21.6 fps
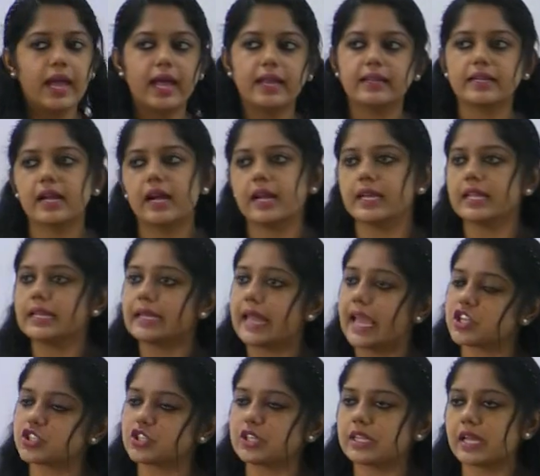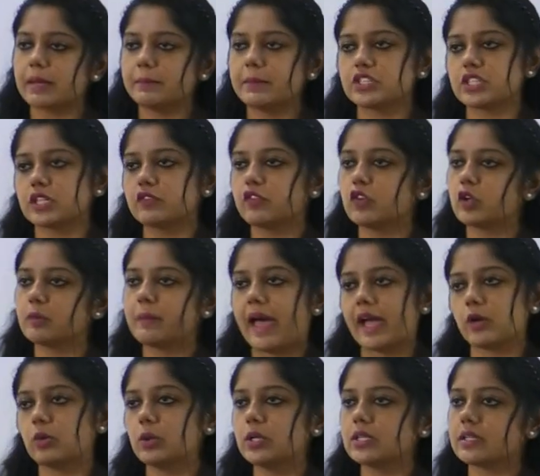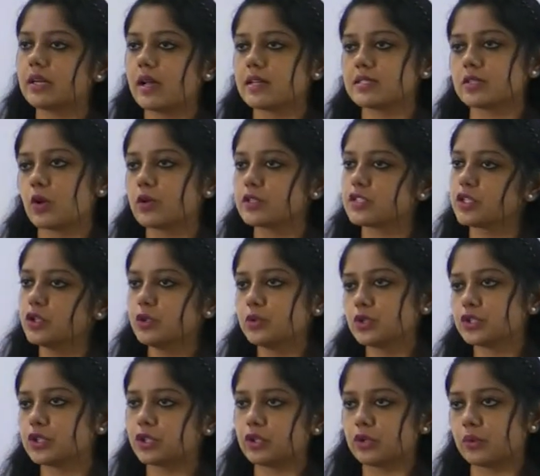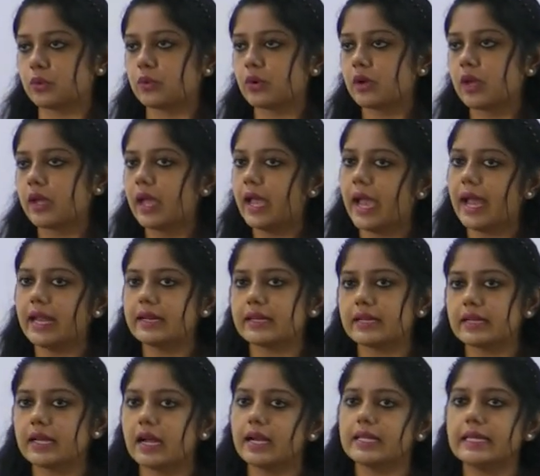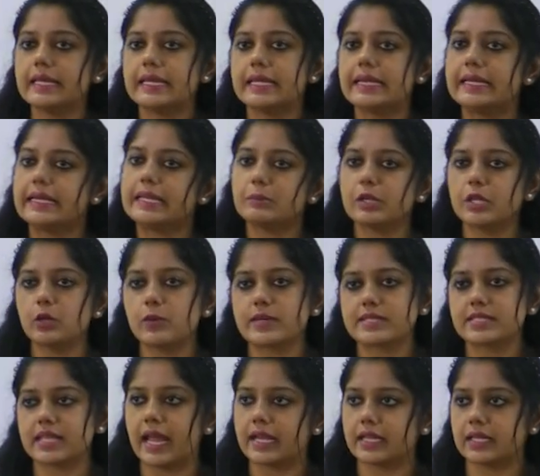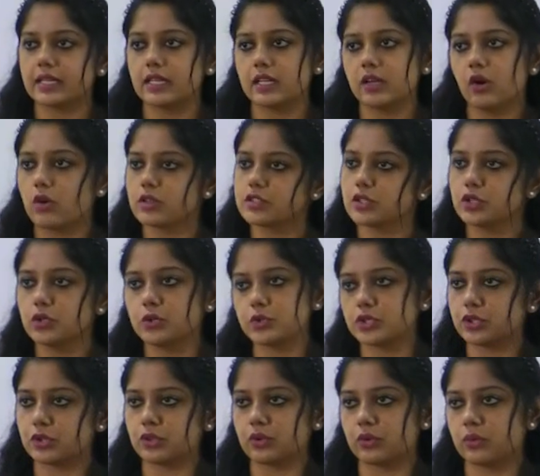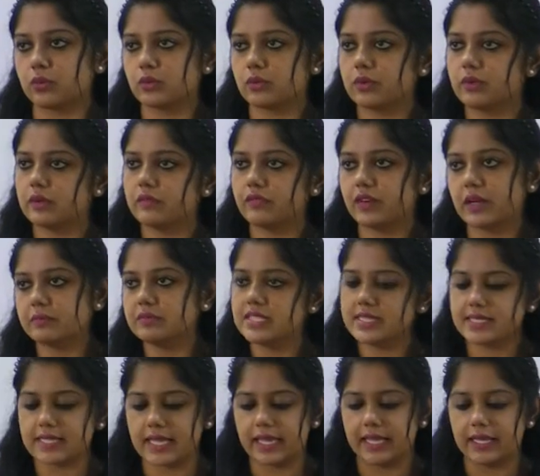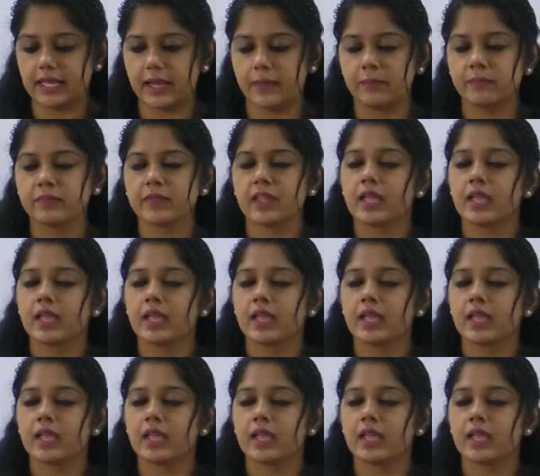And regarding National Commission for Backward Class also, you should know. And regarding EWS category also, you should know from this area.